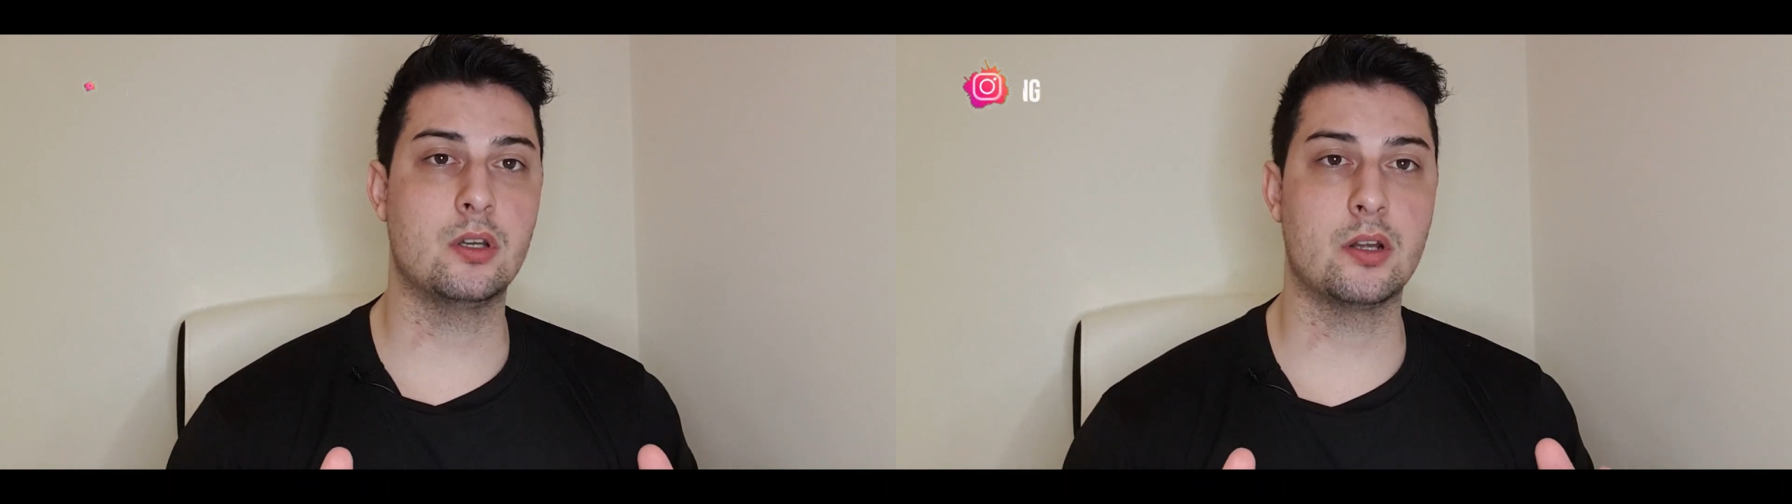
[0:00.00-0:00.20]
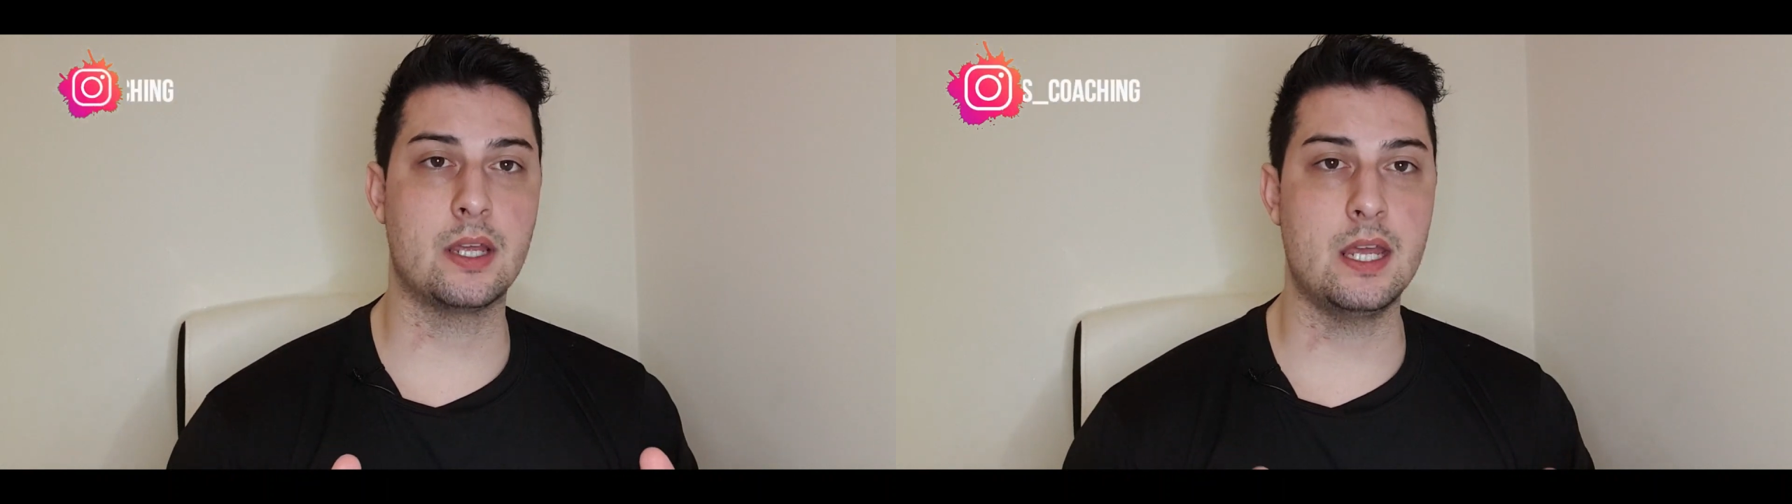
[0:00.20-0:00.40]

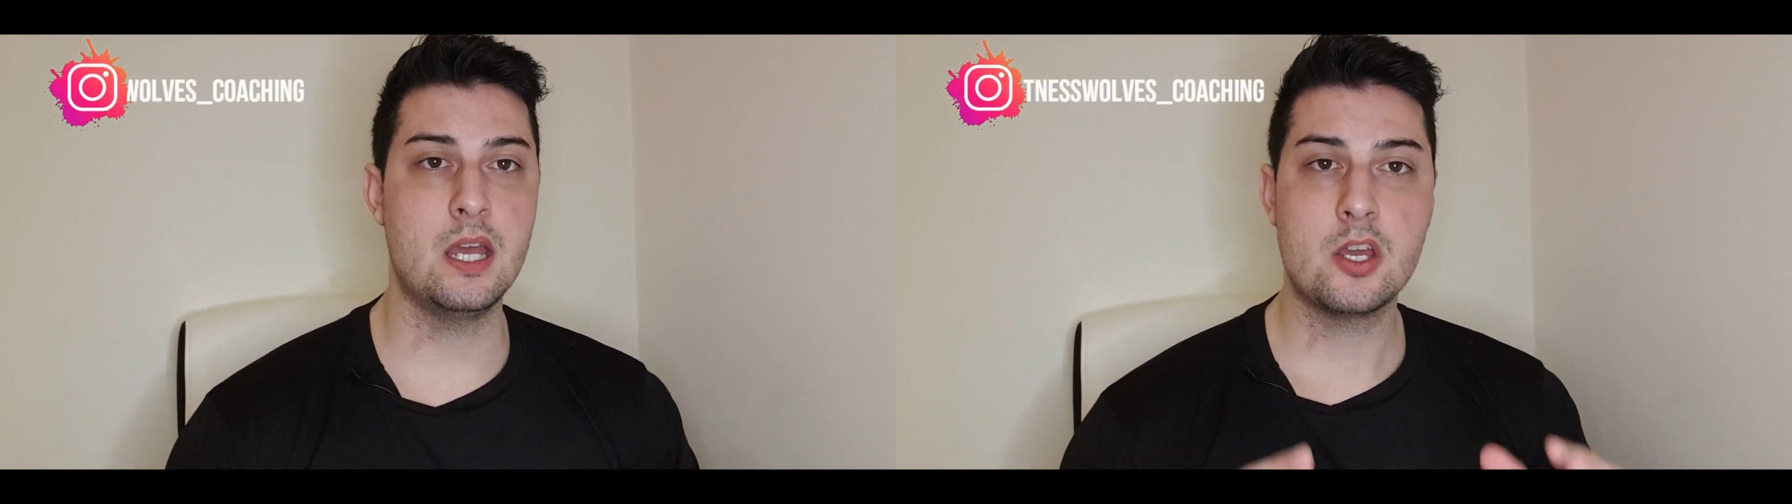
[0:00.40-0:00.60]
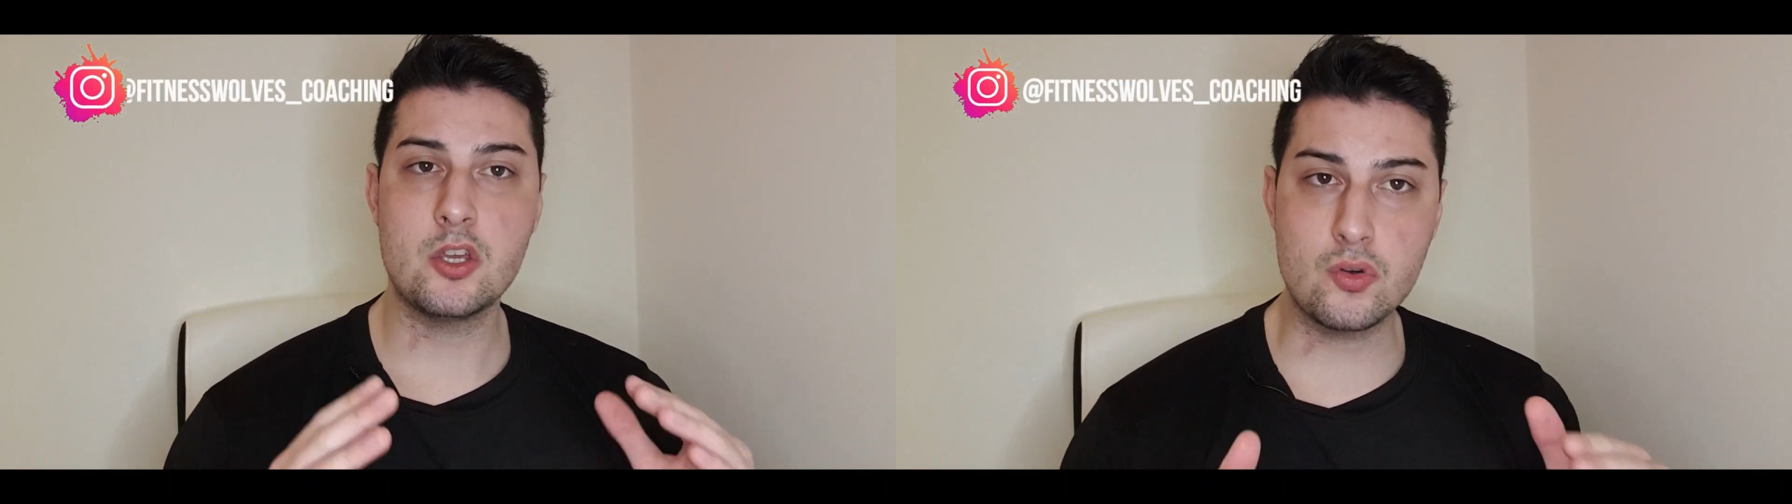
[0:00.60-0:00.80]
okay?
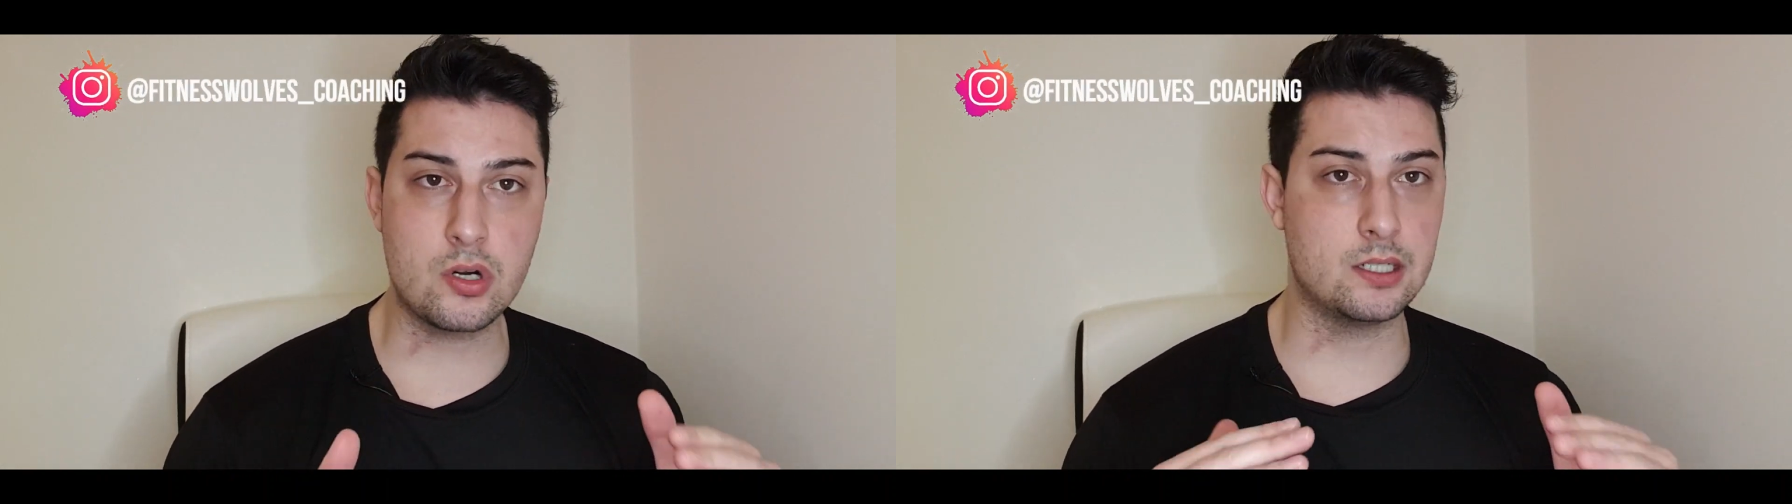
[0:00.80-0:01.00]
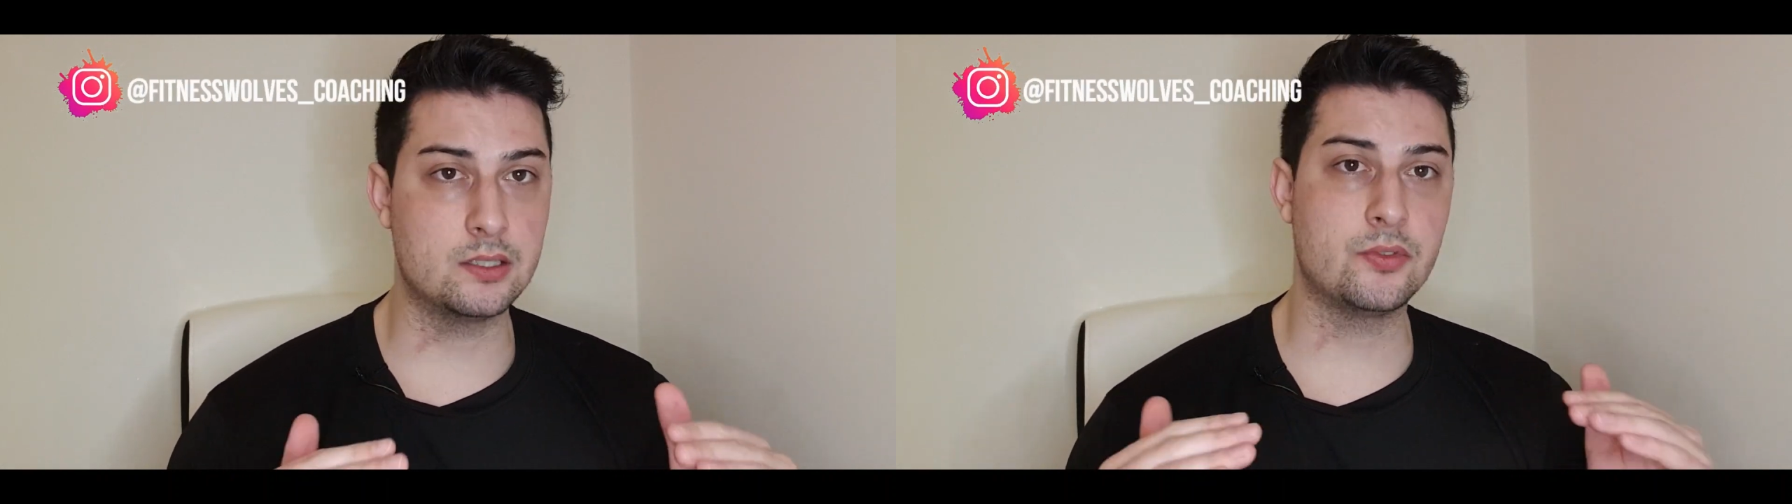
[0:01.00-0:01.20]
You
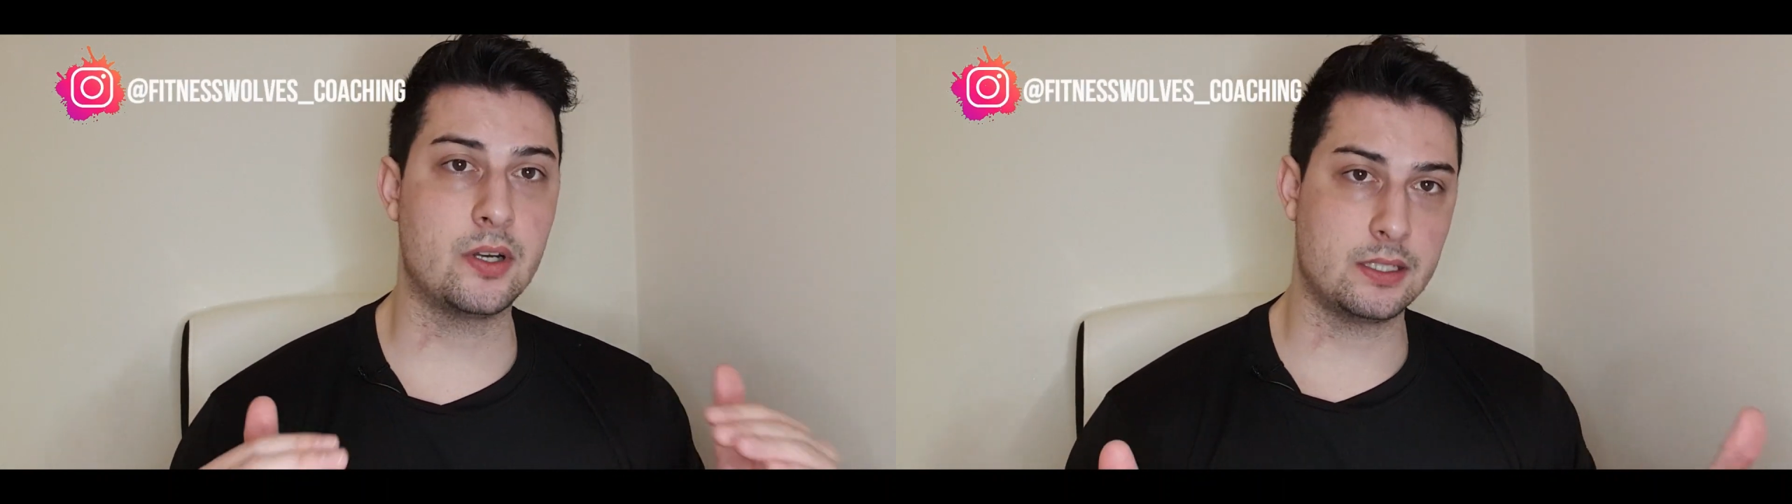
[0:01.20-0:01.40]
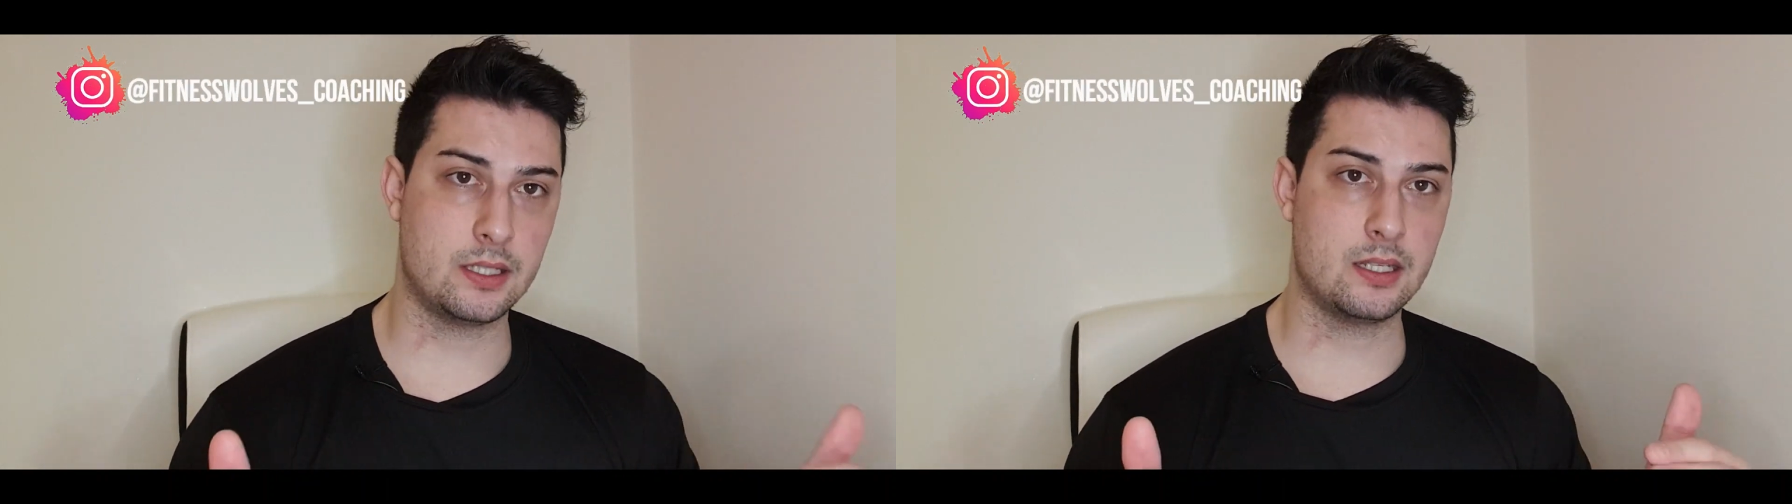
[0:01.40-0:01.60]
can't
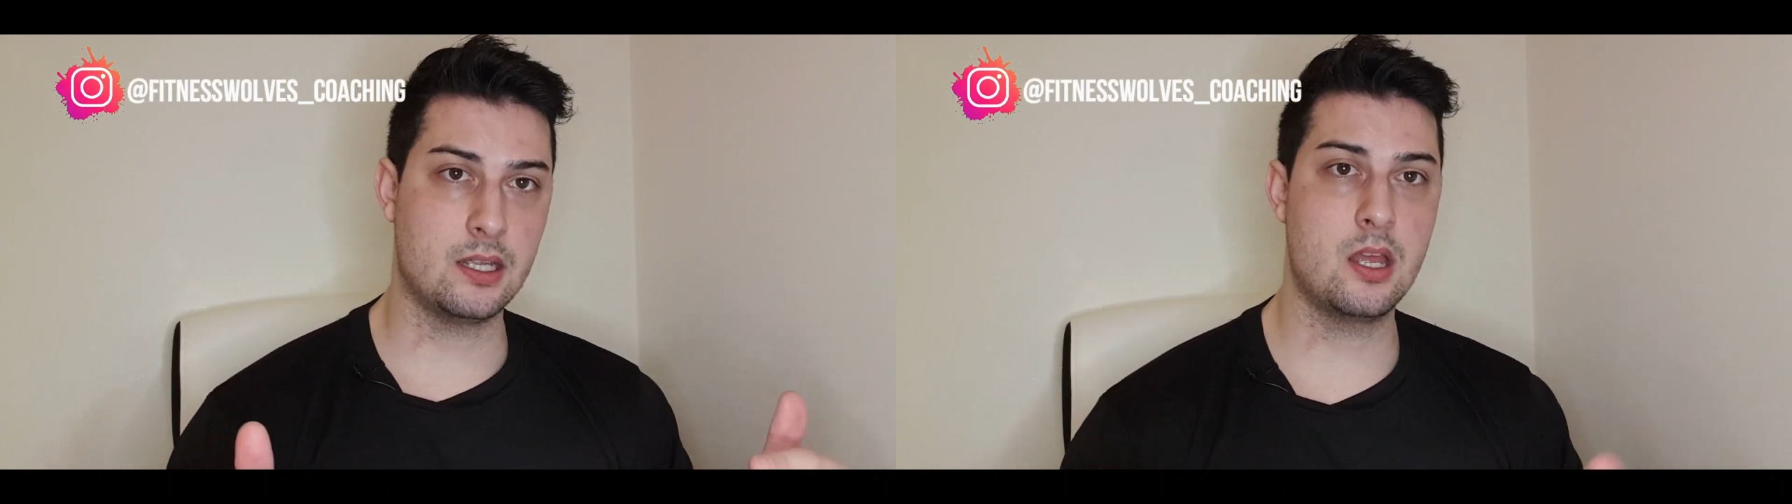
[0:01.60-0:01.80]
fight that.